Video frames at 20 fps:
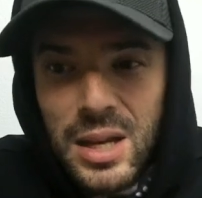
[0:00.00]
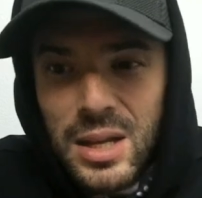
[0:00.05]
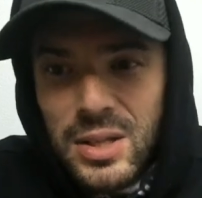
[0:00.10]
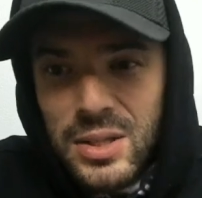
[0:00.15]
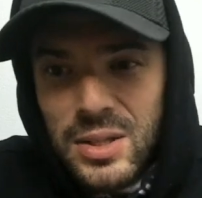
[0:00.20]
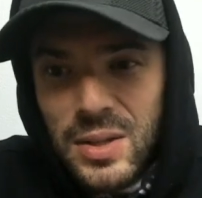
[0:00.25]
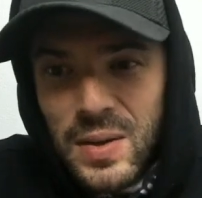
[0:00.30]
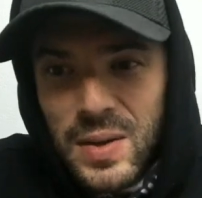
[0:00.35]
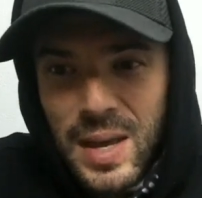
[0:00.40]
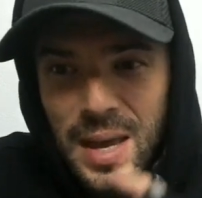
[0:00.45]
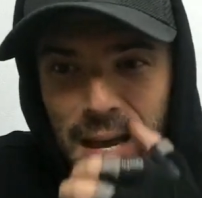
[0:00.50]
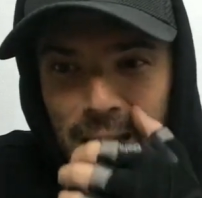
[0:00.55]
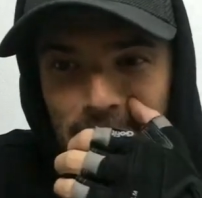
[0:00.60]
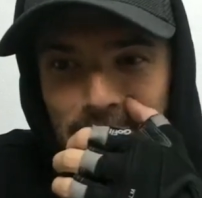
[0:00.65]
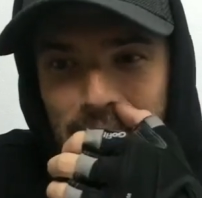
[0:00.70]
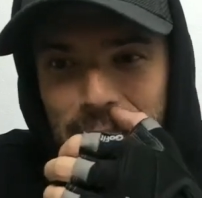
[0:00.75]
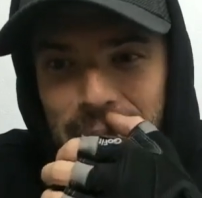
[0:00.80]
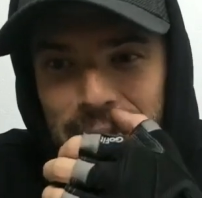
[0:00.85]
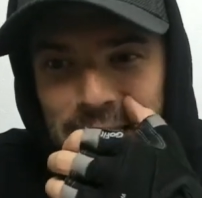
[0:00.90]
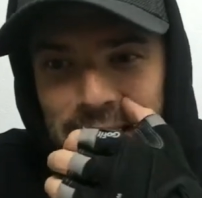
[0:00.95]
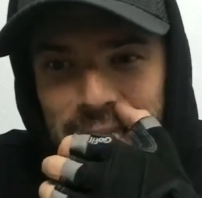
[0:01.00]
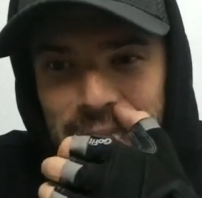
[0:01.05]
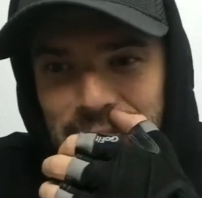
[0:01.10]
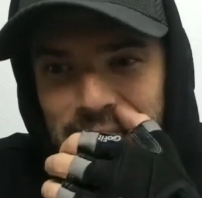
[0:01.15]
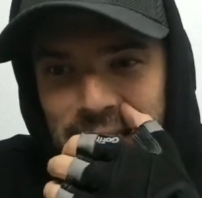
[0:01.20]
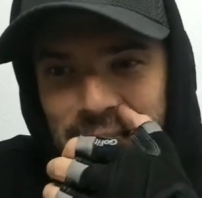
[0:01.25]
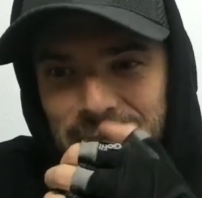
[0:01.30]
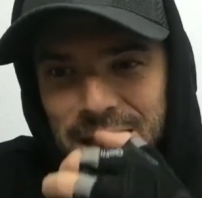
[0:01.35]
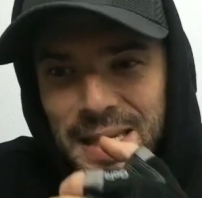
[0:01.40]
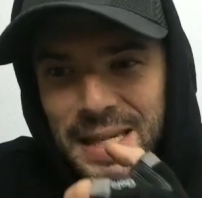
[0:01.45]
So yeah,
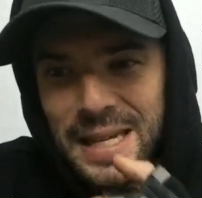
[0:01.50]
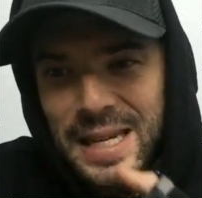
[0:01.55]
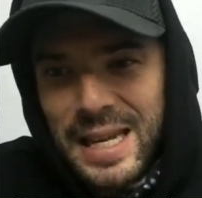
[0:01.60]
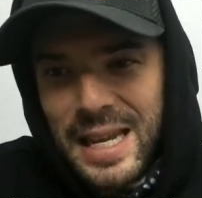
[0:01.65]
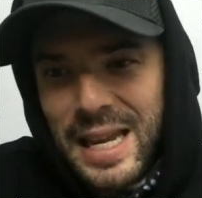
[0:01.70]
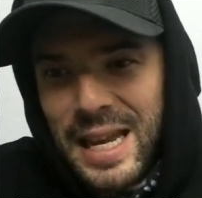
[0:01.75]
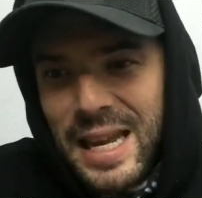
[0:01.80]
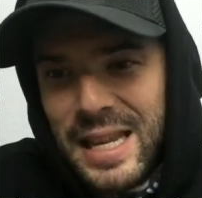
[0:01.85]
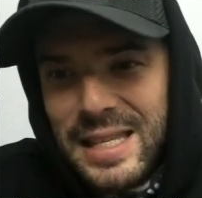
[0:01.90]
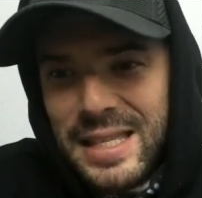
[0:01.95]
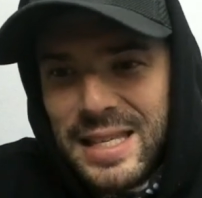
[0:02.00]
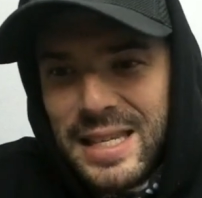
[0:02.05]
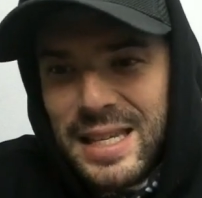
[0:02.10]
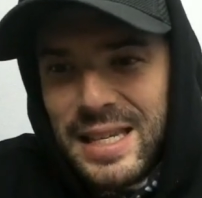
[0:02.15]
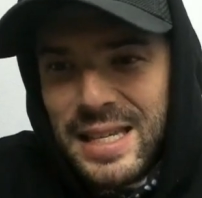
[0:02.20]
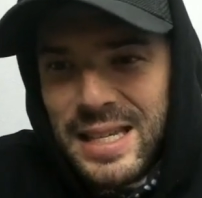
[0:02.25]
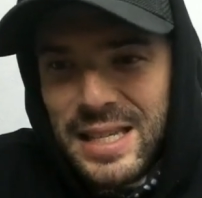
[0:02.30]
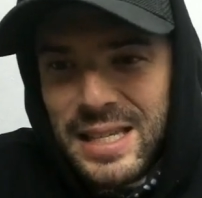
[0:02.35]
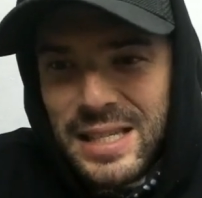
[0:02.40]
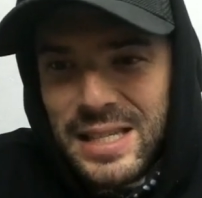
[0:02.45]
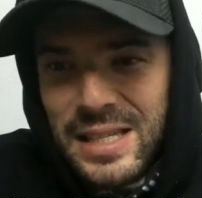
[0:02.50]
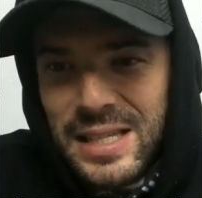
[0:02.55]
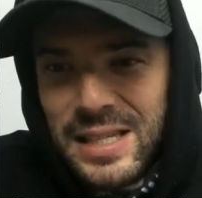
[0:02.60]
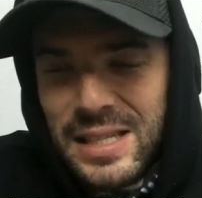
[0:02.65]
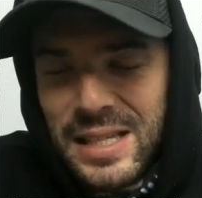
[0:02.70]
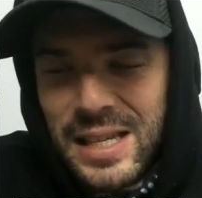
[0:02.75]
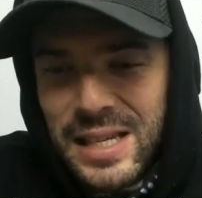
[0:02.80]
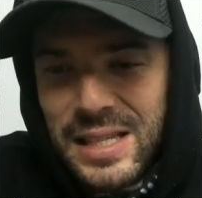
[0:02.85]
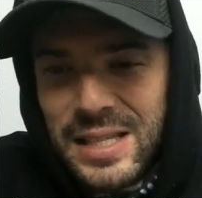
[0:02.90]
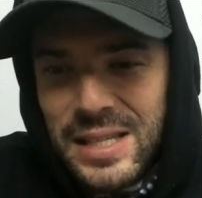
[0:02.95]
it's it's a,
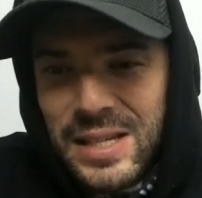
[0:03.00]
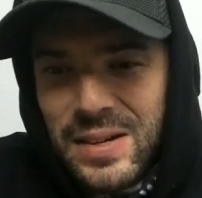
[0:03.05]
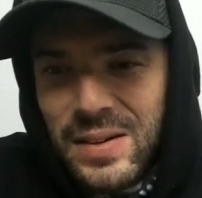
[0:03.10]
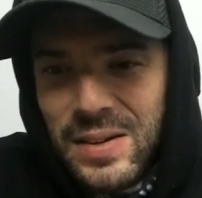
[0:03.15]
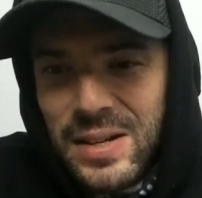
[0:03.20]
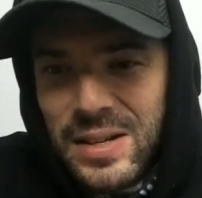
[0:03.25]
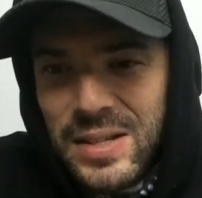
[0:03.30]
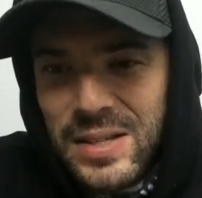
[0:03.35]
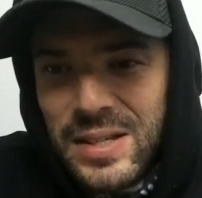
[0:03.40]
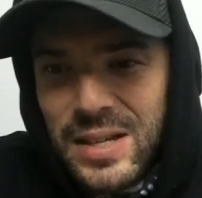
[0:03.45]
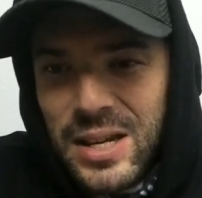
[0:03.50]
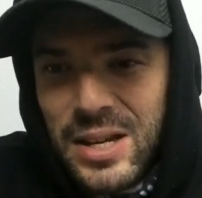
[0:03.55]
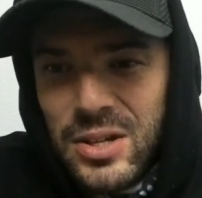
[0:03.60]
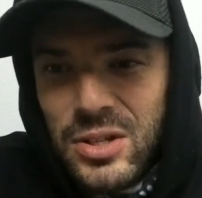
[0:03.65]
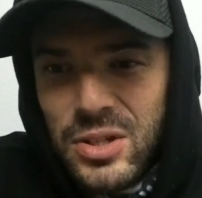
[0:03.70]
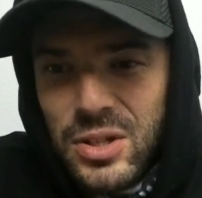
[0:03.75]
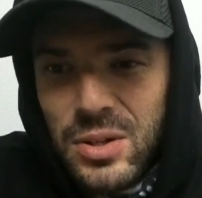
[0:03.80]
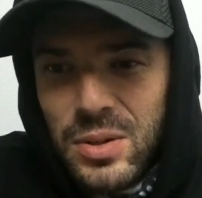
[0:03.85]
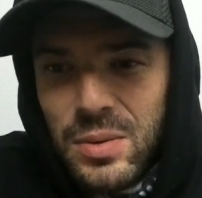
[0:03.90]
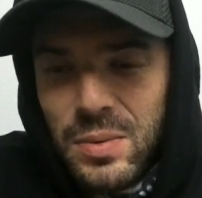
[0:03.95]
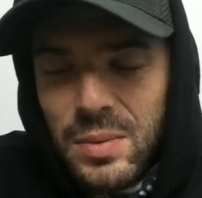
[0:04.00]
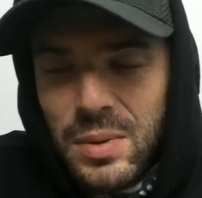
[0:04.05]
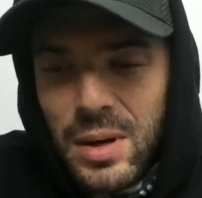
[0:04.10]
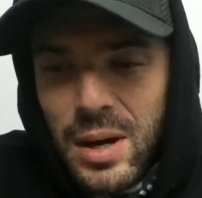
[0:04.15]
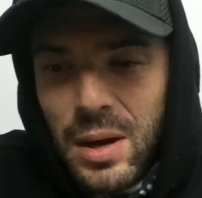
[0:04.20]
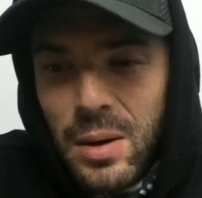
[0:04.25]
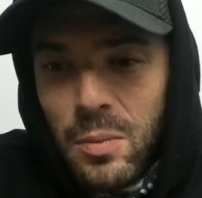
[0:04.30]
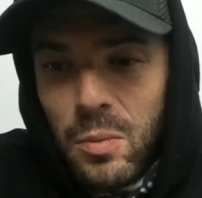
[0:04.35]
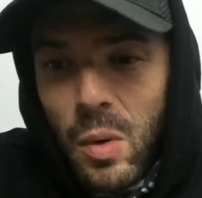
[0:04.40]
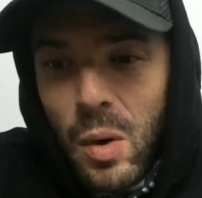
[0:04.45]
a serious issue.
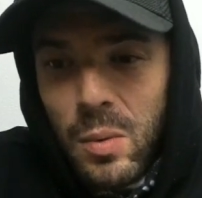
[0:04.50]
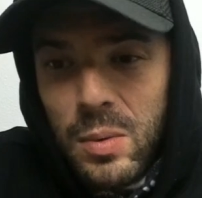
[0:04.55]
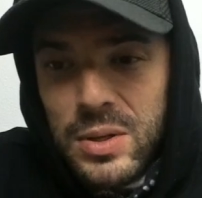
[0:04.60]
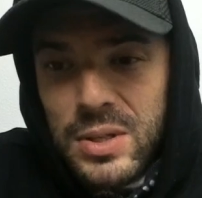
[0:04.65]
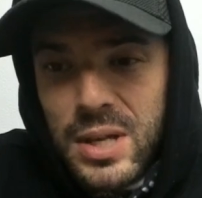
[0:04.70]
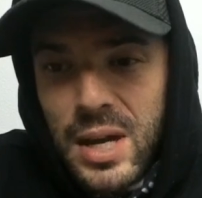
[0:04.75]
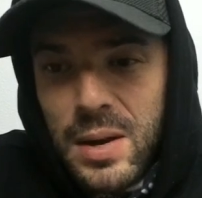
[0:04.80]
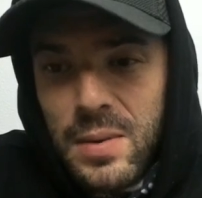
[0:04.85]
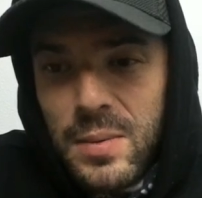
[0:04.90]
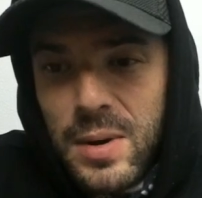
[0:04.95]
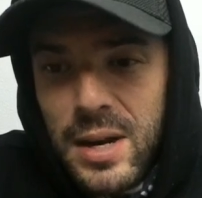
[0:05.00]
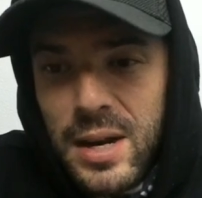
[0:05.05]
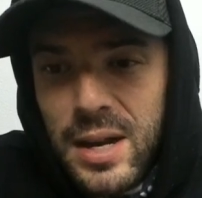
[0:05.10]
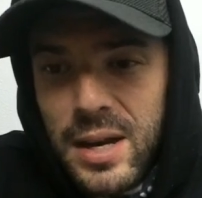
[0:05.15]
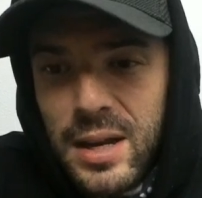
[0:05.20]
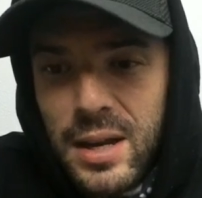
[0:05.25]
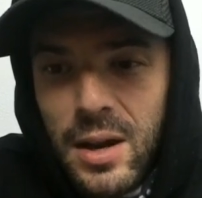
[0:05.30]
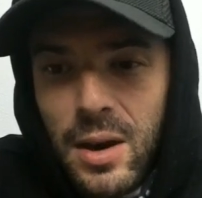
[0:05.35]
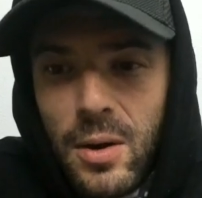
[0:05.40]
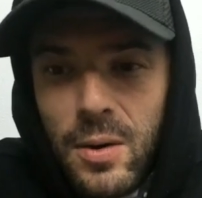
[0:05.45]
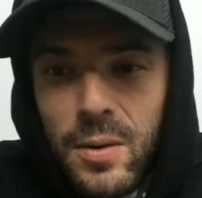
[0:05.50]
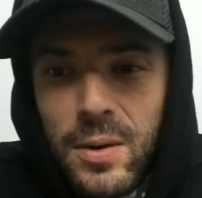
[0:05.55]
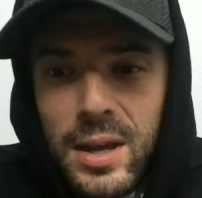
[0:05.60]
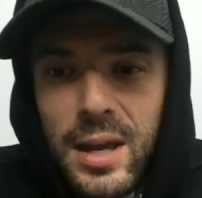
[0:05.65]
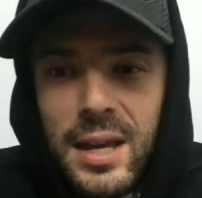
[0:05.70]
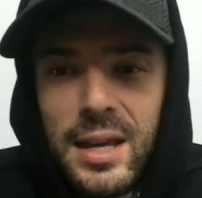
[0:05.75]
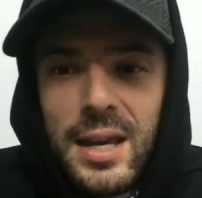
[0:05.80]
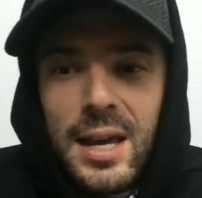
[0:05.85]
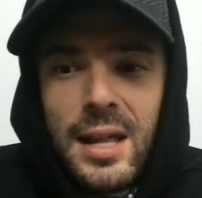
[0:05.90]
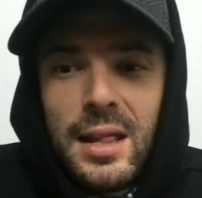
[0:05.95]
Um, what was I reading? Oh,
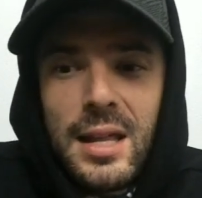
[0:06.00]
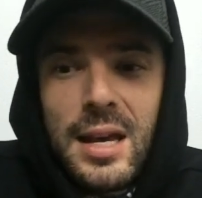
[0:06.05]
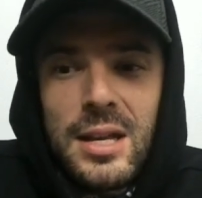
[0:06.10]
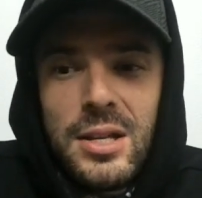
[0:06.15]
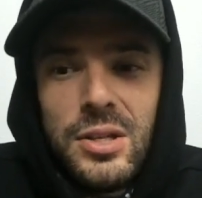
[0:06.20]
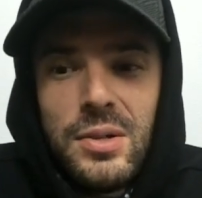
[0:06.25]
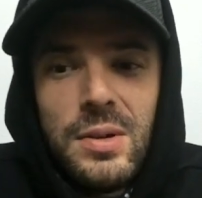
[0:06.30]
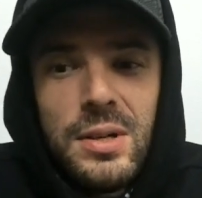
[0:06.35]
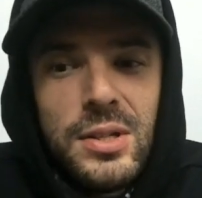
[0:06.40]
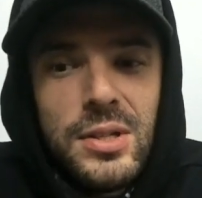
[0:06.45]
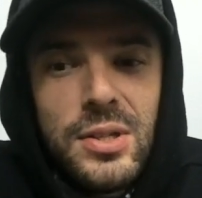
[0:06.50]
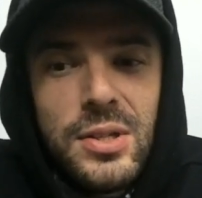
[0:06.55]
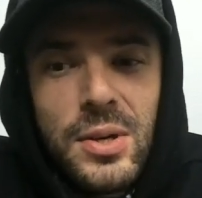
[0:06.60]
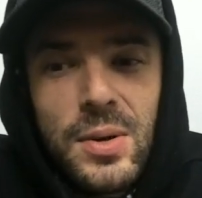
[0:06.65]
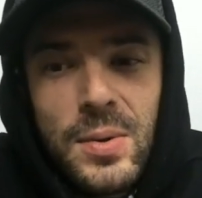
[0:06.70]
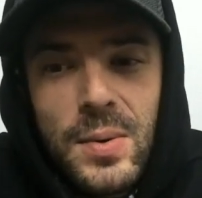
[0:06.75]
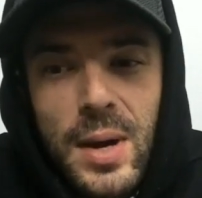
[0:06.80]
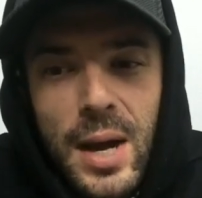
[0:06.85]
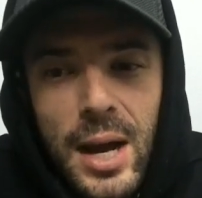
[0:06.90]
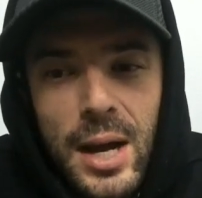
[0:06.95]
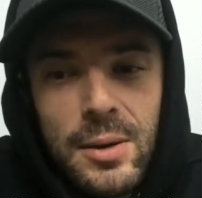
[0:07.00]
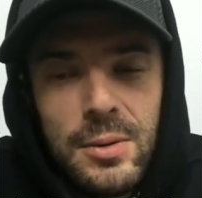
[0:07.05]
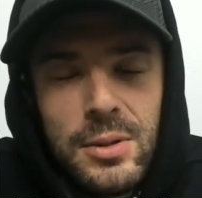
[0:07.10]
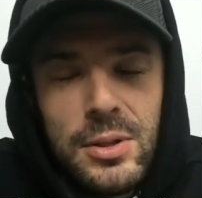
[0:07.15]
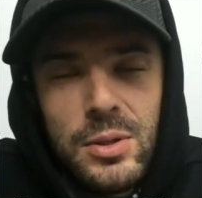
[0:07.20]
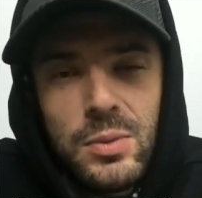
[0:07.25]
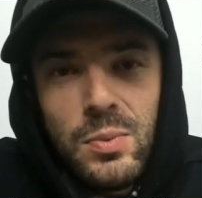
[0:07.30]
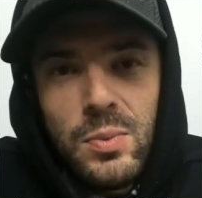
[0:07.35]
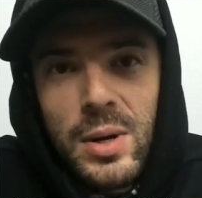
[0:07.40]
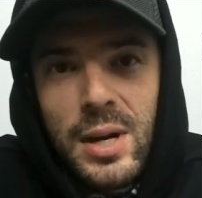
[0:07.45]
okay, yeah, Lazarus. So I
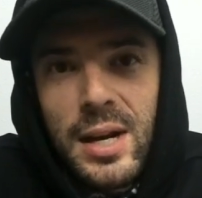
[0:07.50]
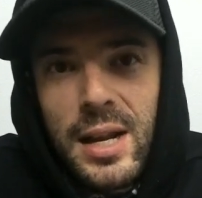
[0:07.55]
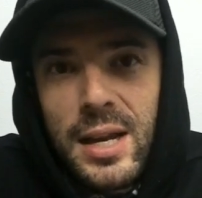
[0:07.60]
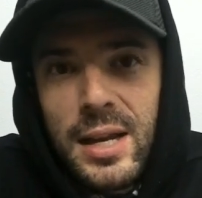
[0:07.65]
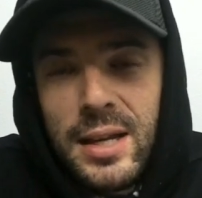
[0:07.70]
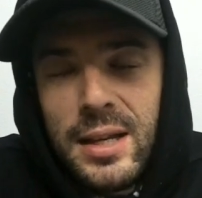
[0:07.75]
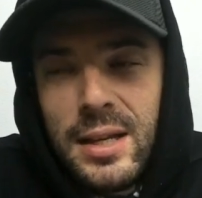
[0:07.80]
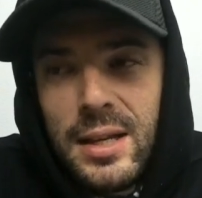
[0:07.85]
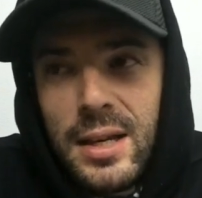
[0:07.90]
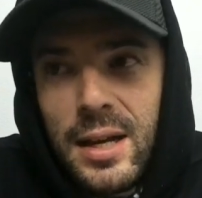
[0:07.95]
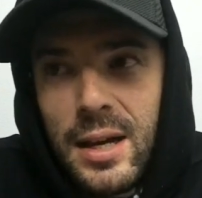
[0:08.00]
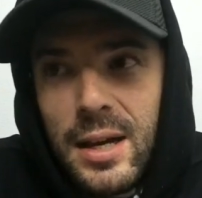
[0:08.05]
was reading.